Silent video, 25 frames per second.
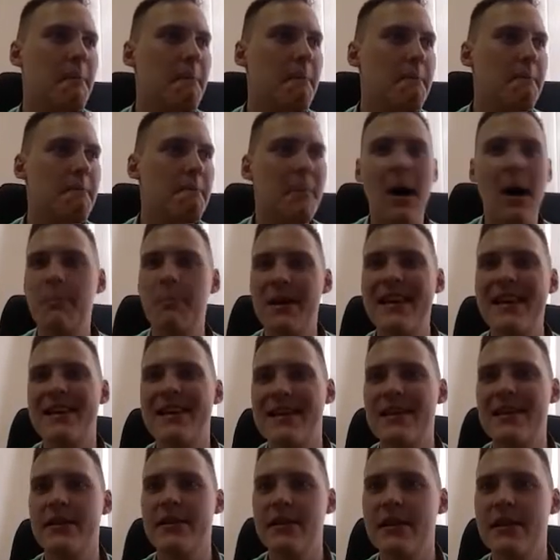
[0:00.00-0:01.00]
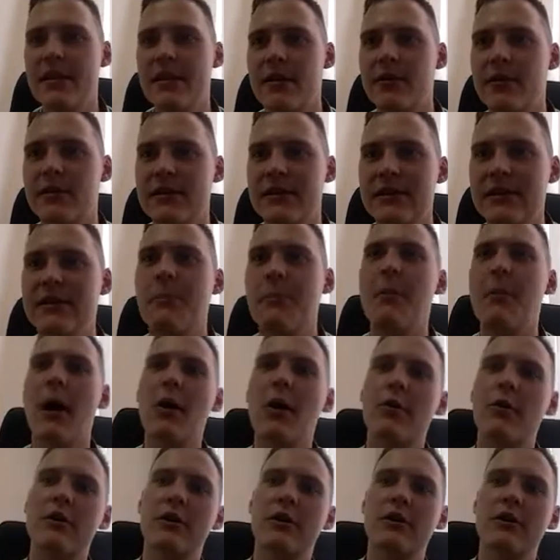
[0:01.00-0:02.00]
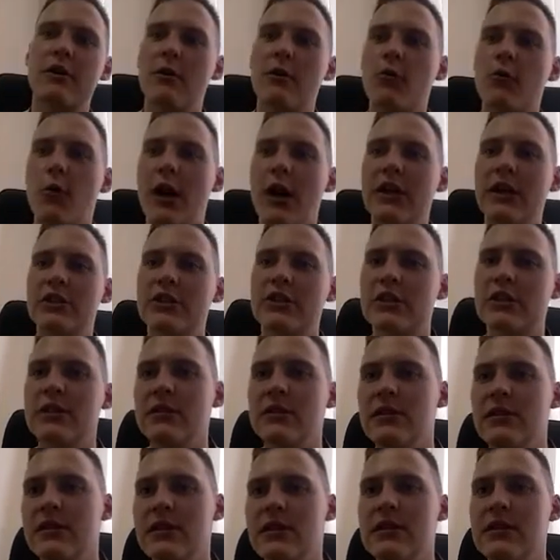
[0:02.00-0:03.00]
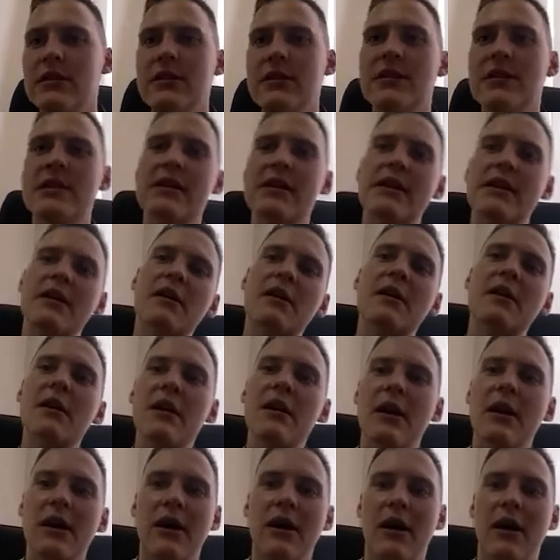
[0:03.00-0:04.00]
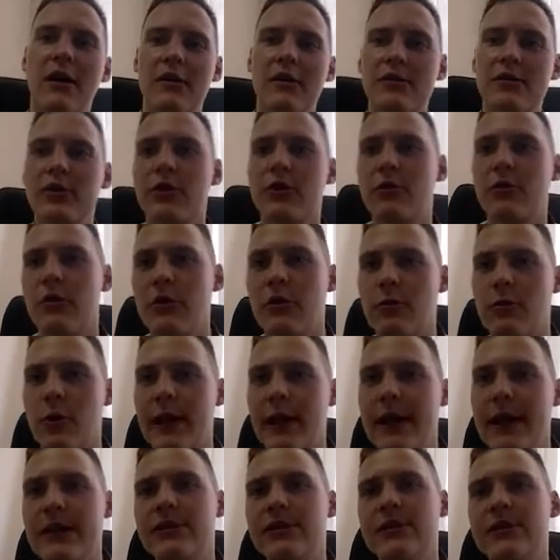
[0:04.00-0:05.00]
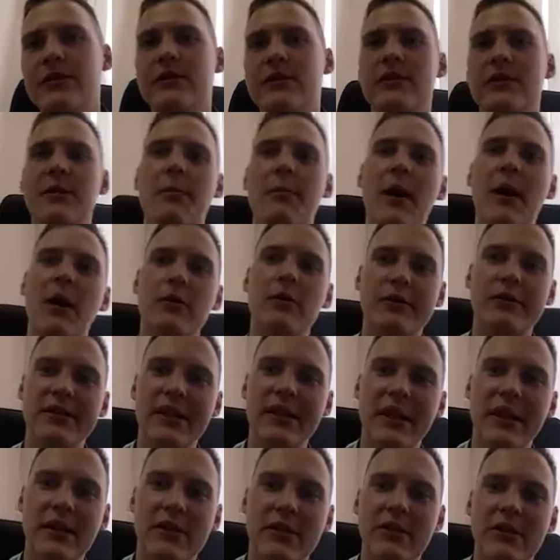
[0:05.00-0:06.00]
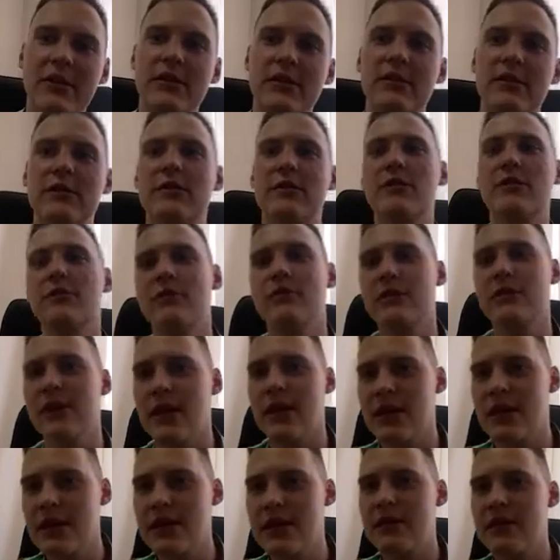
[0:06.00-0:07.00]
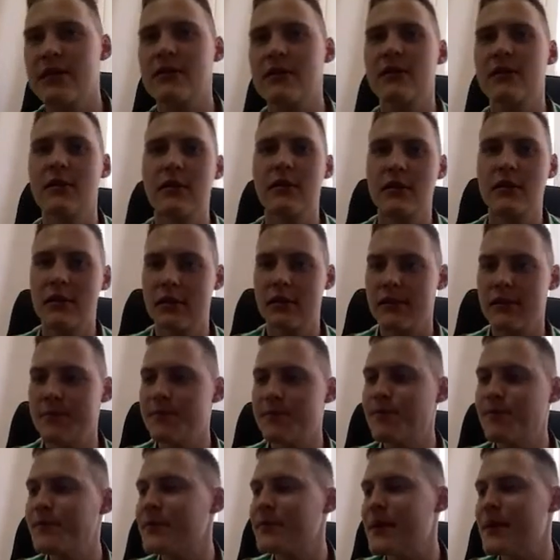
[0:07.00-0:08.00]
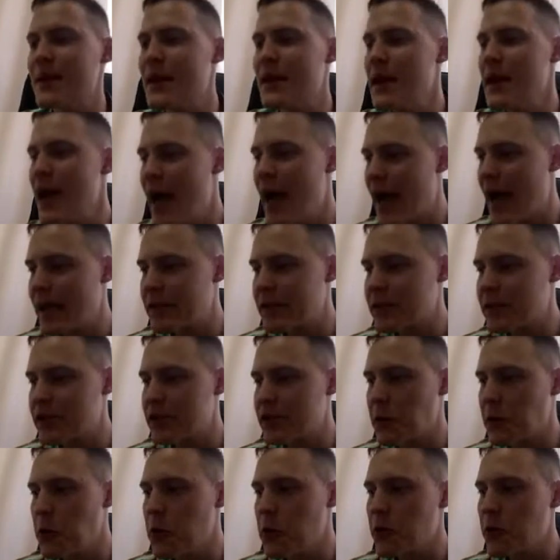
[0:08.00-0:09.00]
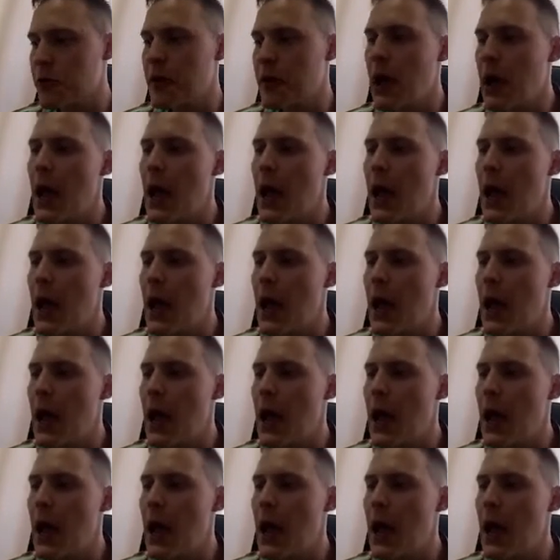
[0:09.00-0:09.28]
public thinkers about Russian Indian cultural relations, about sanctions, you say it, and so on.